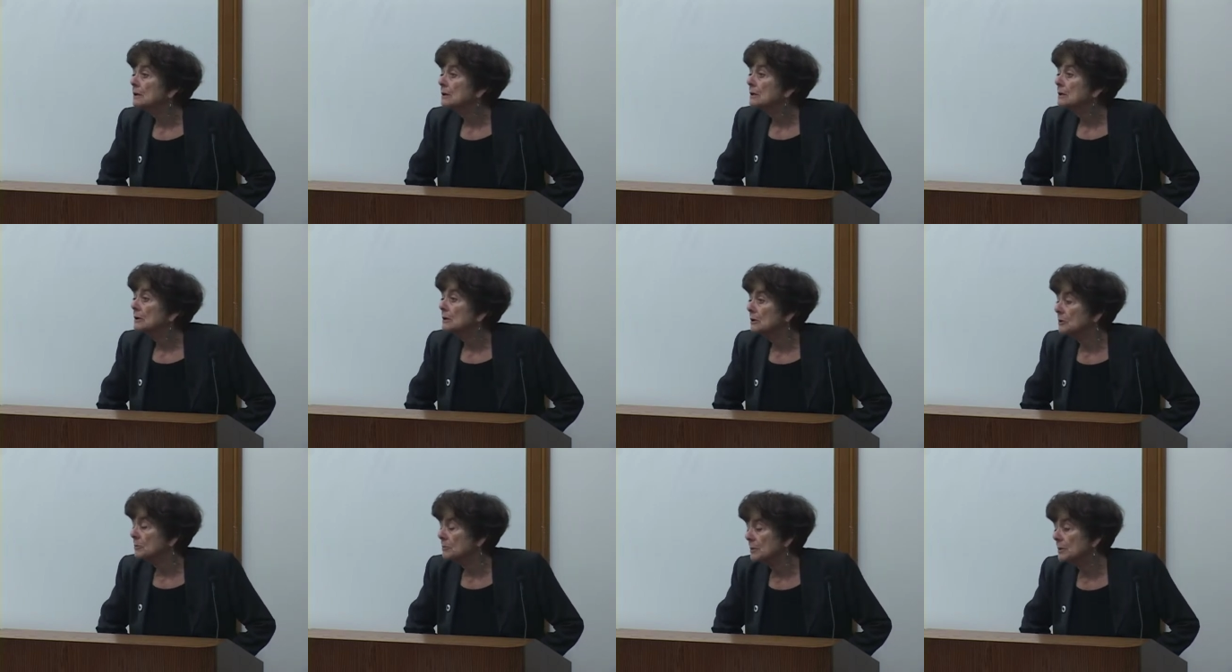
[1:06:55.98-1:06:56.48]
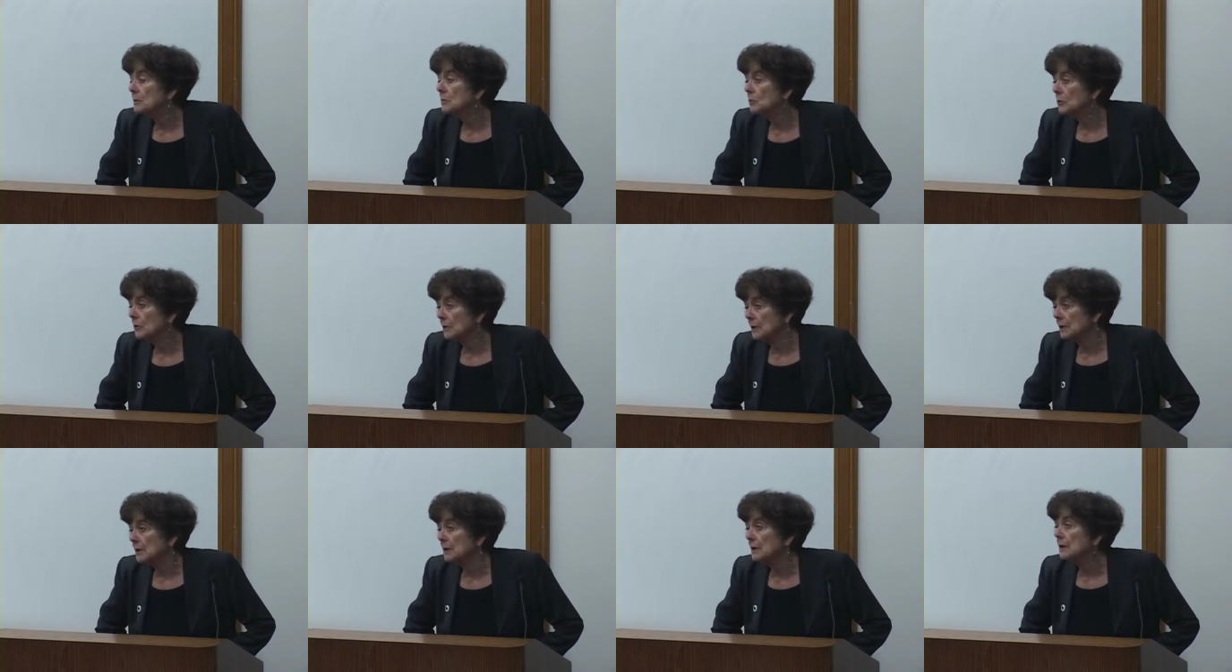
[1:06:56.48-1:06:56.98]
urban
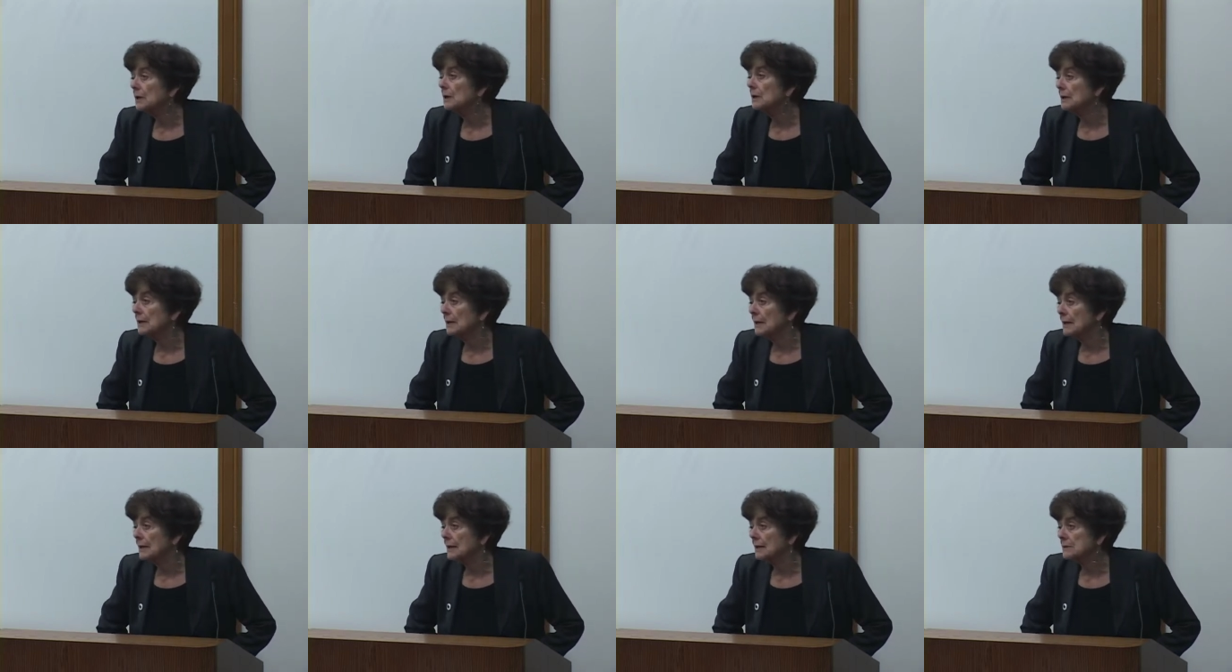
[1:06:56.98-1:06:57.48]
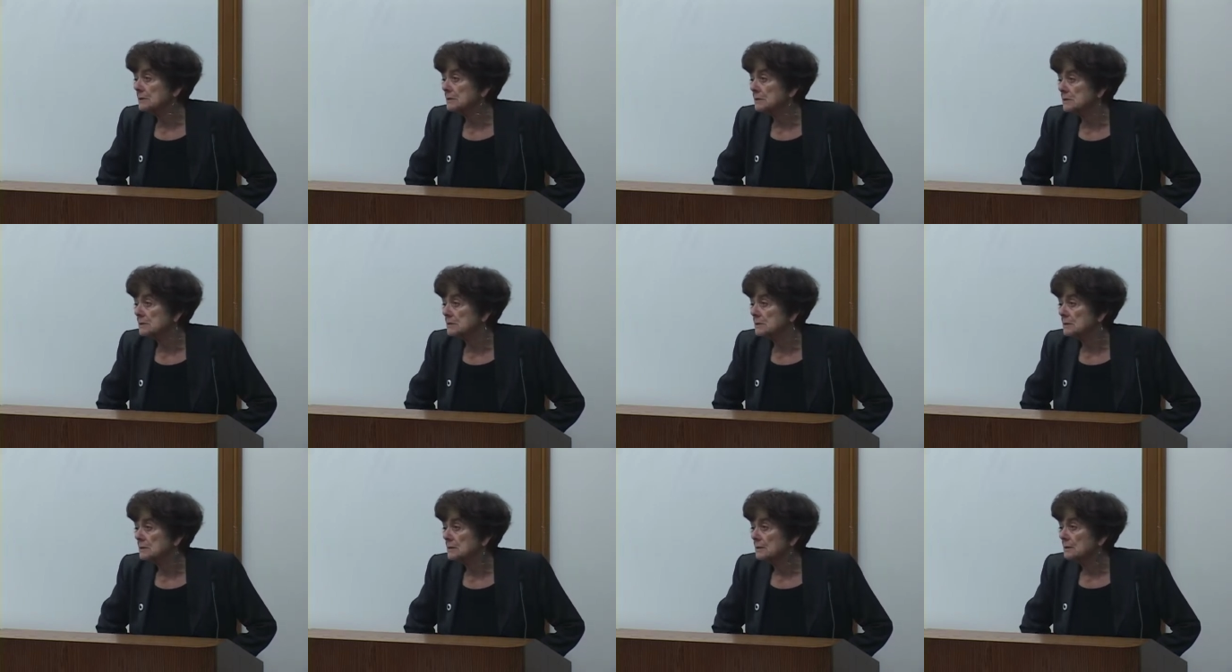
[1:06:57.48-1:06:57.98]
working class
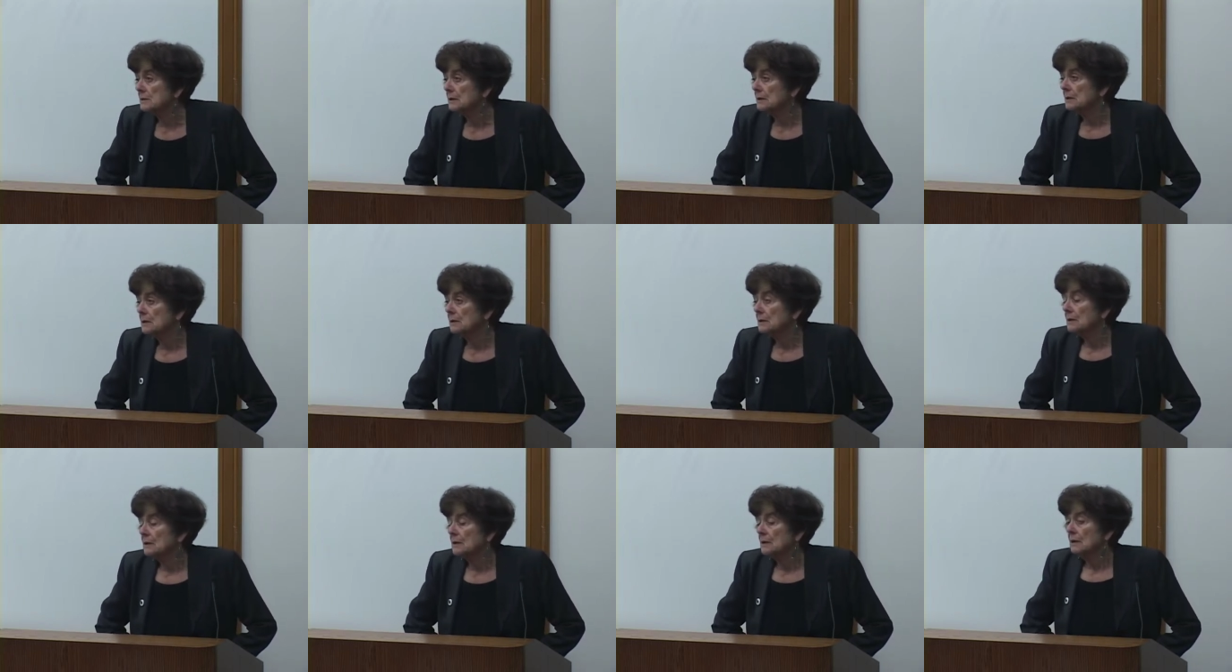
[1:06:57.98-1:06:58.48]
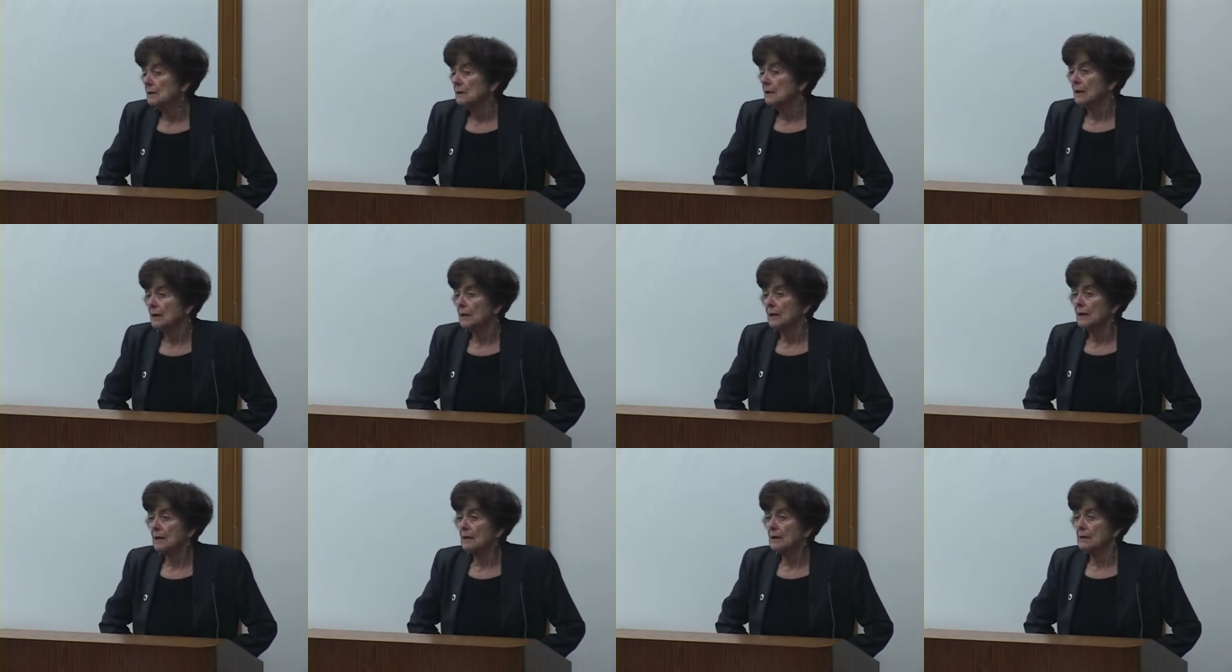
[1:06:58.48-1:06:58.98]

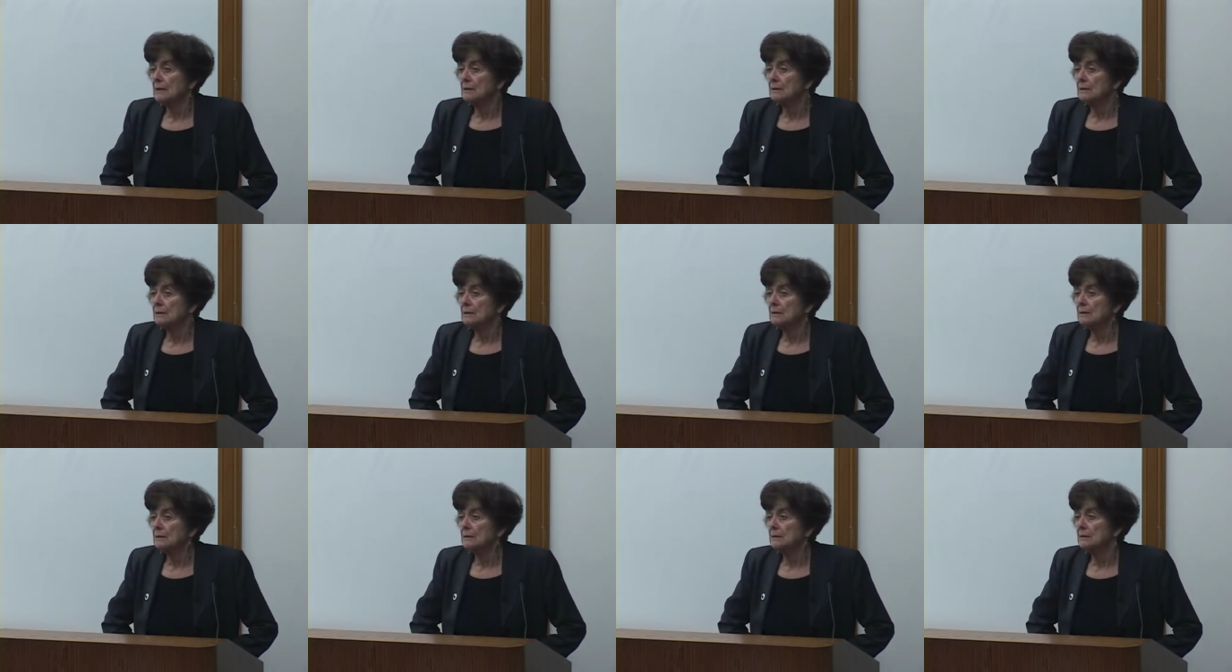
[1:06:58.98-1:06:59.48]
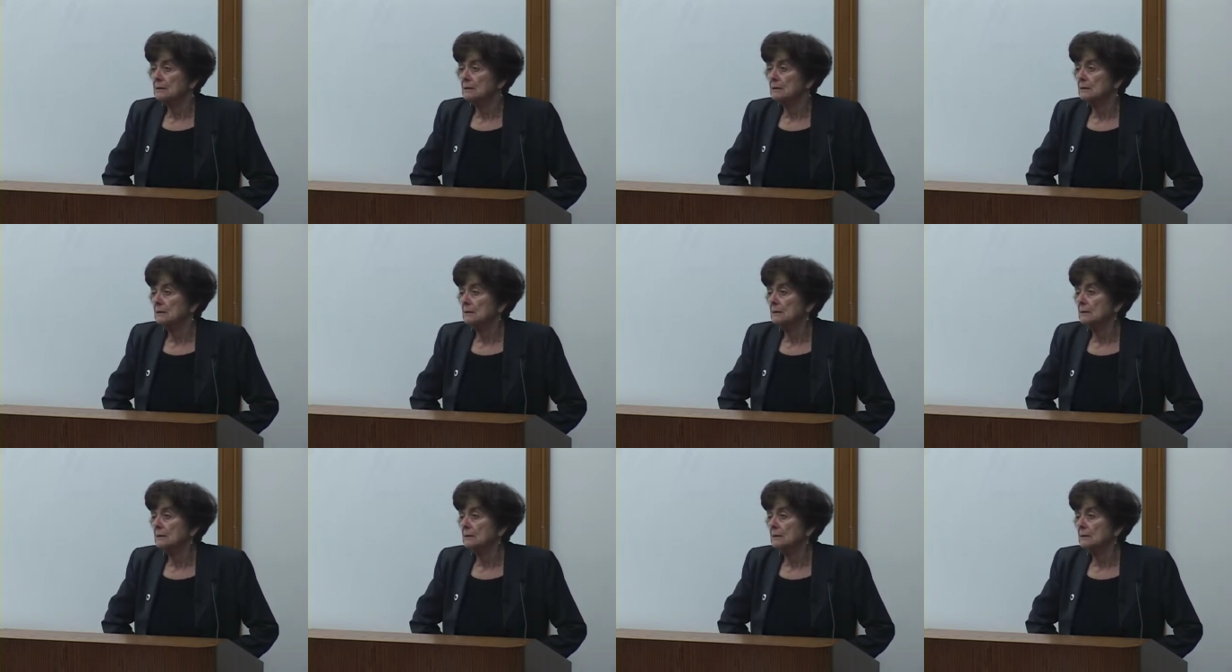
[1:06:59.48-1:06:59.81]
and the